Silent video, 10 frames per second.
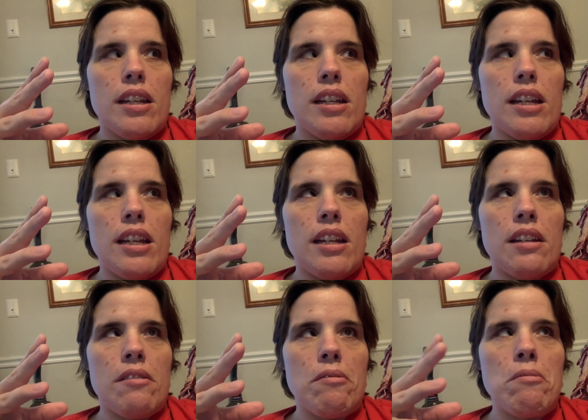
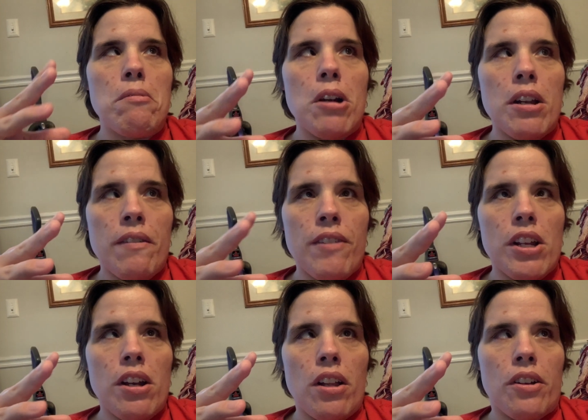in one of the
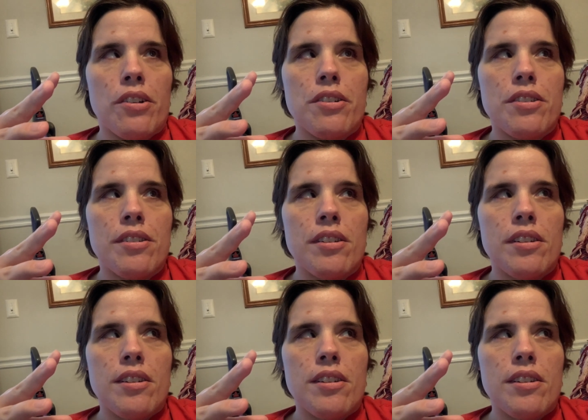colors.